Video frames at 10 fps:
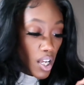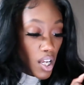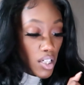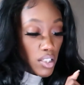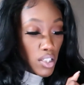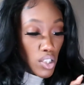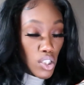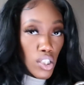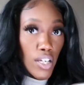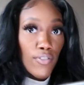If
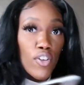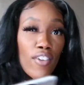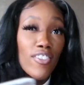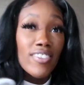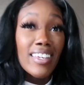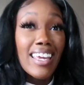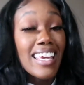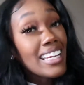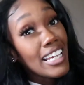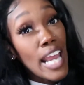you're ever in the
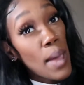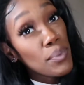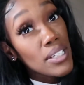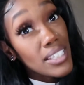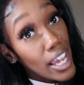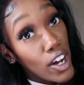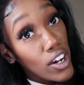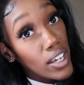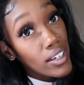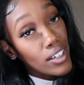Indianapolis
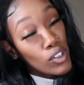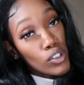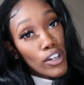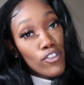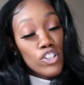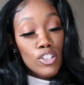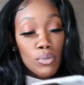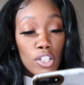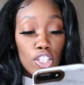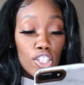area and you looking for
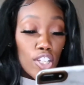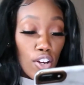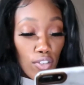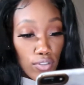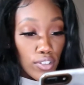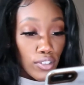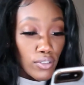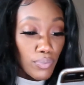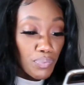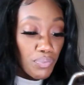some good soul food,